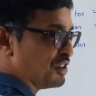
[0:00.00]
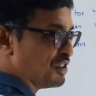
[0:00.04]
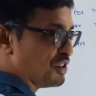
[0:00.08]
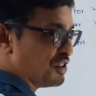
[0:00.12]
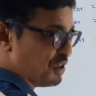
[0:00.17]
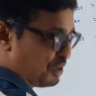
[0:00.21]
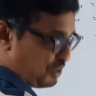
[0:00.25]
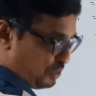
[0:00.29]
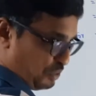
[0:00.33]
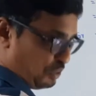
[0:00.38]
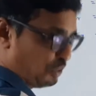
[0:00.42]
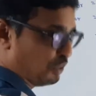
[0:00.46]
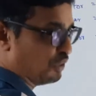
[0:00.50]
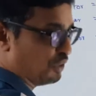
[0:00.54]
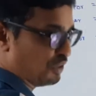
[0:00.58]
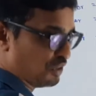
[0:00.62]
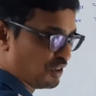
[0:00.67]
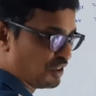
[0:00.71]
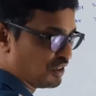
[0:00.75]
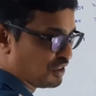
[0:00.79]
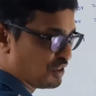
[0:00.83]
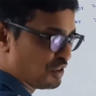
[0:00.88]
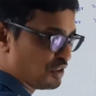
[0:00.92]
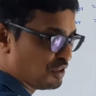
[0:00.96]
No.
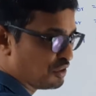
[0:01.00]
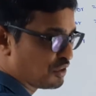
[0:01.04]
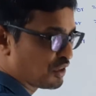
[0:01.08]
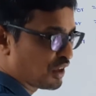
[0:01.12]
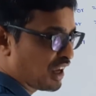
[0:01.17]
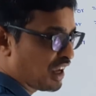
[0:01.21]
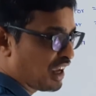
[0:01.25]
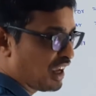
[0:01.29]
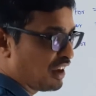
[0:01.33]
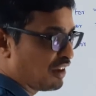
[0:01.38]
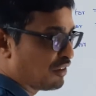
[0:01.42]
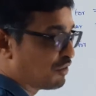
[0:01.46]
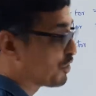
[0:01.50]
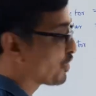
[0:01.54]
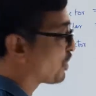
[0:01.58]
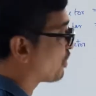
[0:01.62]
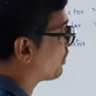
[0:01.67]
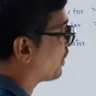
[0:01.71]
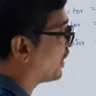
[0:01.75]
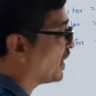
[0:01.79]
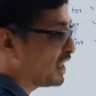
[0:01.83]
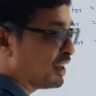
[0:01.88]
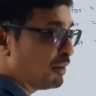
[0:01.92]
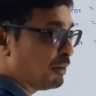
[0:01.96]
Okay, for a
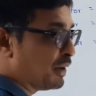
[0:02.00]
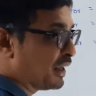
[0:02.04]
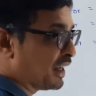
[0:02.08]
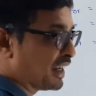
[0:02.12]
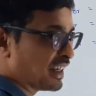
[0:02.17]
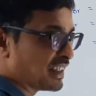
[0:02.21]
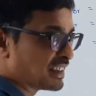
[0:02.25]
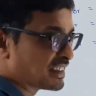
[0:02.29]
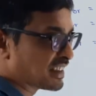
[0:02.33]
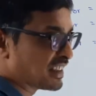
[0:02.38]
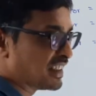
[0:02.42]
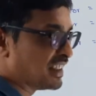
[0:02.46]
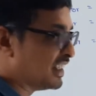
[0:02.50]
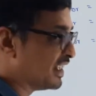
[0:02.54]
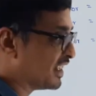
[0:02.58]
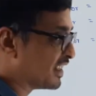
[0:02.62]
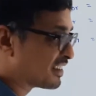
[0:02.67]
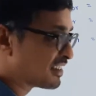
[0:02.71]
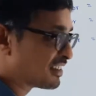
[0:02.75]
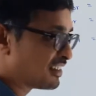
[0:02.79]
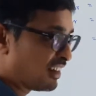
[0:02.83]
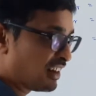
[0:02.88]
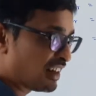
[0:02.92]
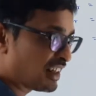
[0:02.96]
multiplication, it
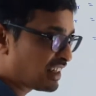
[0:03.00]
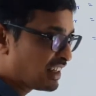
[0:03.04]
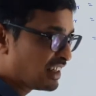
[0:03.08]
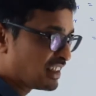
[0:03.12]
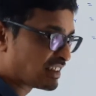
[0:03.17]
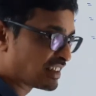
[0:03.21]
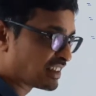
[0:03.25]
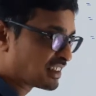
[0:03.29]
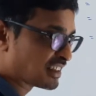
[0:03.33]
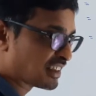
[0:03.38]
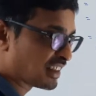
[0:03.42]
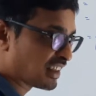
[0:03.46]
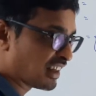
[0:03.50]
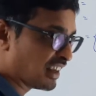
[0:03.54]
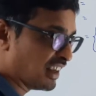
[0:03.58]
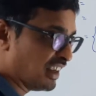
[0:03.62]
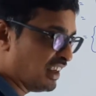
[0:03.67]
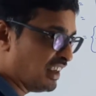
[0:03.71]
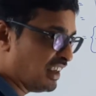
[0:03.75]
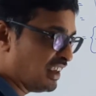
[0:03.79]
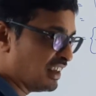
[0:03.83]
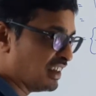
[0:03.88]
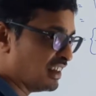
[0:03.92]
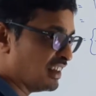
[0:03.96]
is not
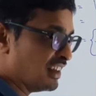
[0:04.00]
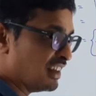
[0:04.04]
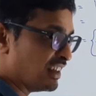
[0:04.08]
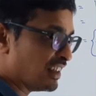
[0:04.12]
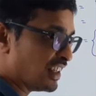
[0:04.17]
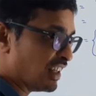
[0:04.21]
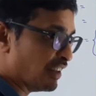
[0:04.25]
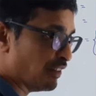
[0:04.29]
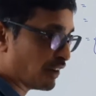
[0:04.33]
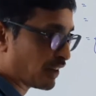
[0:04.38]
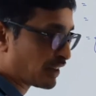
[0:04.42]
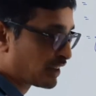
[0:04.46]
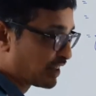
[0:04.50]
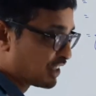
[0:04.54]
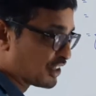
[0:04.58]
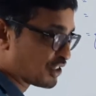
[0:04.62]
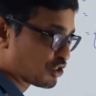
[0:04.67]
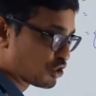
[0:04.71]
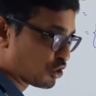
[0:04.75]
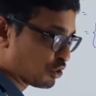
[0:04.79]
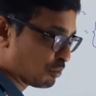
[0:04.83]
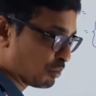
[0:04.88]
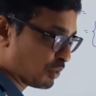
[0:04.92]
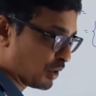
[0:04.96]
necessary the vectors
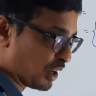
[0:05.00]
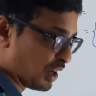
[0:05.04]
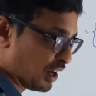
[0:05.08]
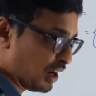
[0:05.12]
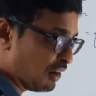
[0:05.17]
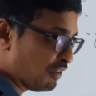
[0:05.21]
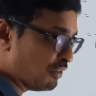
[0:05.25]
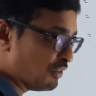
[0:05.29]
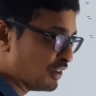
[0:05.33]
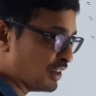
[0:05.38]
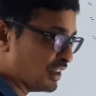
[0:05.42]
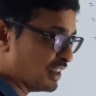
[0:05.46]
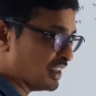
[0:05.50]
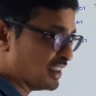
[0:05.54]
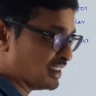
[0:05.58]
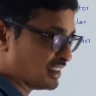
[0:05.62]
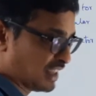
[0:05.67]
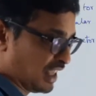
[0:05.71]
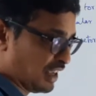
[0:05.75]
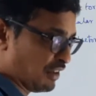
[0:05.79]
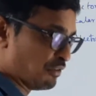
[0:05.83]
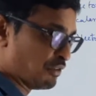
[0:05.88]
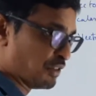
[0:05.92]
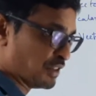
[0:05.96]
should be of
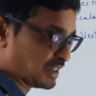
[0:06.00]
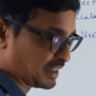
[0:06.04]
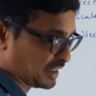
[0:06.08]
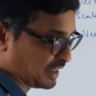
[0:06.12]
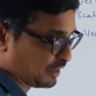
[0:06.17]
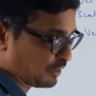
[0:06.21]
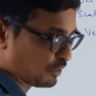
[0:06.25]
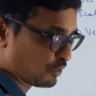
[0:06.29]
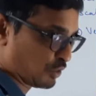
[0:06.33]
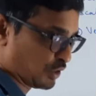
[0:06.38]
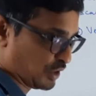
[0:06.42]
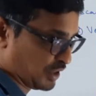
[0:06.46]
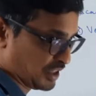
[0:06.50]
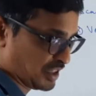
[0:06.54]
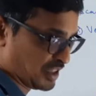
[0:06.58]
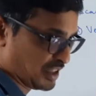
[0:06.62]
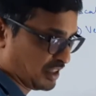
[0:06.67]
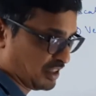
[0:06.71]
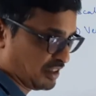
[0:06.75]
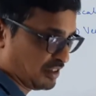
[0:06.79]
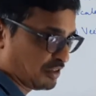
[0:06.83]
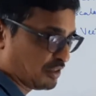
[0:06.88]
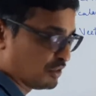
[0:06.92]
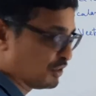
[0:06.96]
same physical quantity.